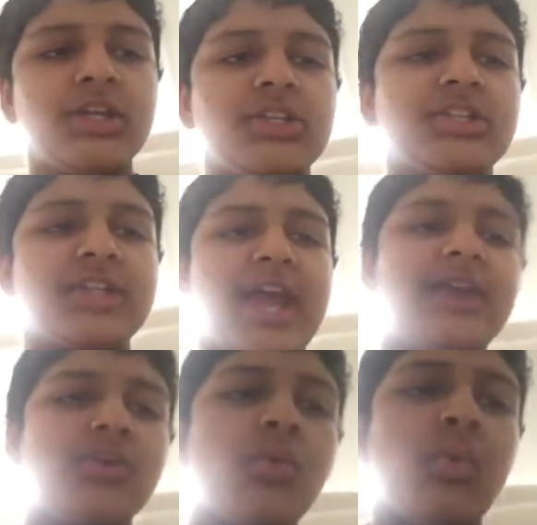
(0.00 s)

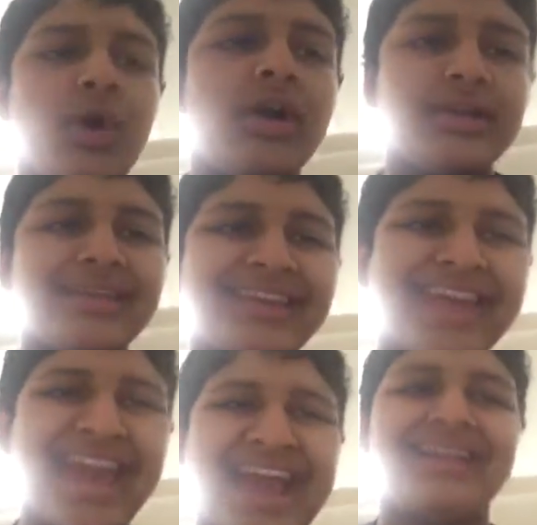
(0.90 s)
Shadow One
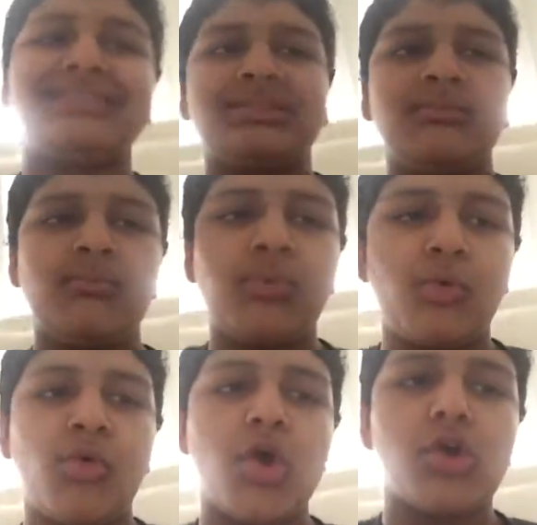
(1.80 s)
Cast
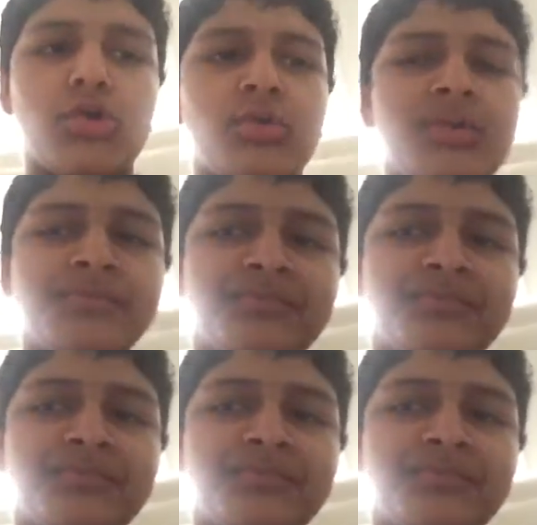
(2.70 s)
Bro.